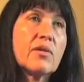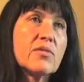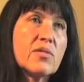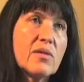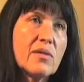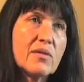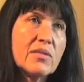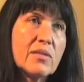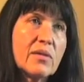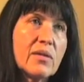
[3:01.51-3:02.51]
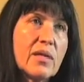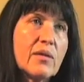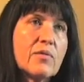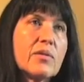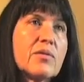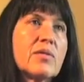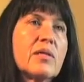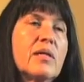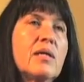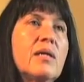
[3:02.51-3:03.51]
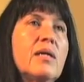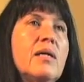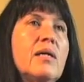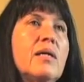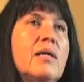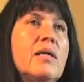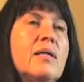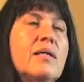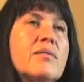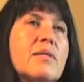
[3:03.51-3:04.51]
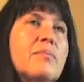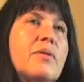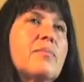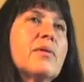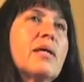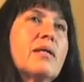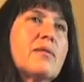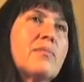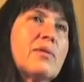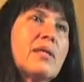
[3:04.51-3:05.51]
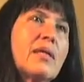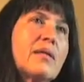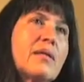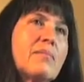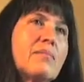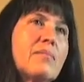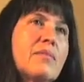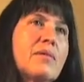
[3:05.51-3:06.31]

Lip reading: our songs and our language, is that people had to protect them.